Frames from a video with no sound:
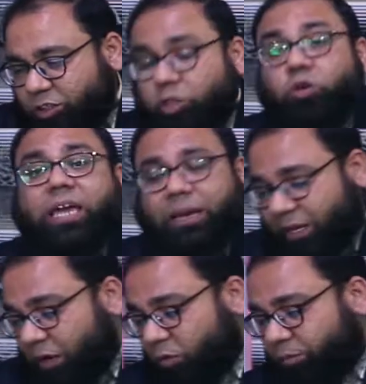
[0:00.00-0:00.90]
you can
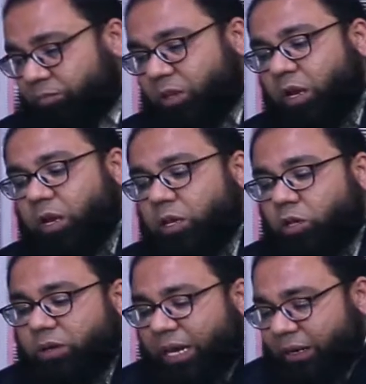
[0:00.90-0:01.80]
go.
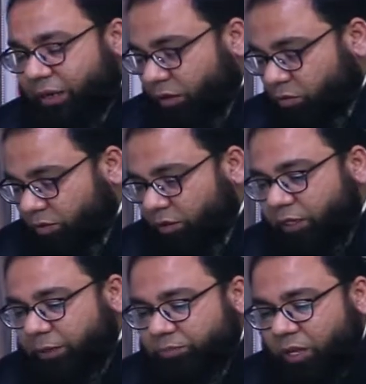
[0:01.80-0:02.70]
You can go,
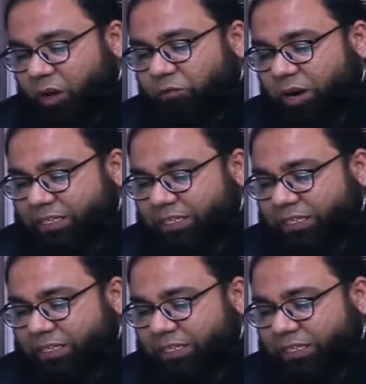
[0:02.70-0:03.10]
for